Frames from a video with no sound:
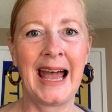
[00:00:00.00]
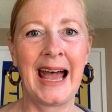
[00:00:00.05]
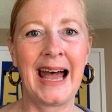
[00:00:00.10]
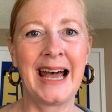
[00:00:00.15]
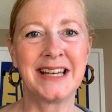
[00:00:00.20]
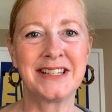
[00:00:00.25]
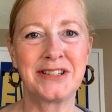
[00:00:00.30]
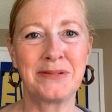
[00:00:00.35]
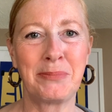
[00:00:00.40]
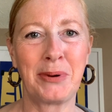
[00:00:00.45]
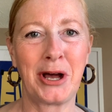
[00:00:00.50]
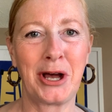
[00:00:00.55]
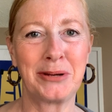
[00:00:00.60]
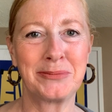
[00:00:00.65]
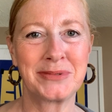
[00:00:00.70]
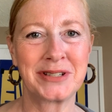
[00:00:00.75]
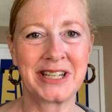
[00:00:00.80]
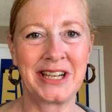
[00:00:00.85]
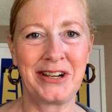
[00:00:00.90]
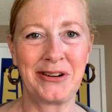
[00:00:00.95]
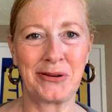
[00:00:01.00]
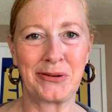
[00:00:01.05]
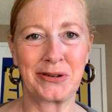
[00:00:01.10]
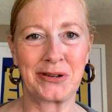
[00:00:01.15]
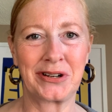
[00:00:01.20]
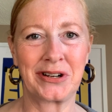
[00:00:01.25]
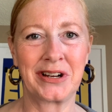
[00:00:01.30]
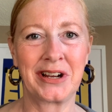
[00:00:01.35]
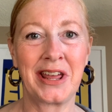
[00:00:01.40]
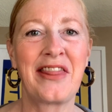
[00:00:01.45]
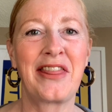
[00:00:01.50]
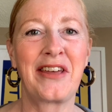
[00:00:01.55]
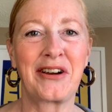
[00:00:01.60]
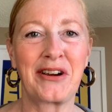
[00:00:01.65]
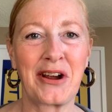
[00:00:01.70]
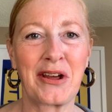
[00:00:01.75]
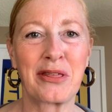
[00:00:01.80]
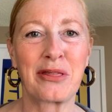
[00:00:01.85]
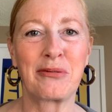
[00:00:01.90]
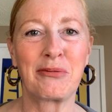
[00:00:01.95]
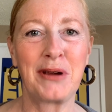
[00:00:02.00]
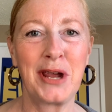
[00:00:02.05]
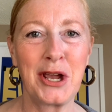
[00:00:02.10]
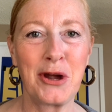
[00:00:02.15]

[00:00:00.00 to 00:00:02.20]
As a Pomsky owner, there are 3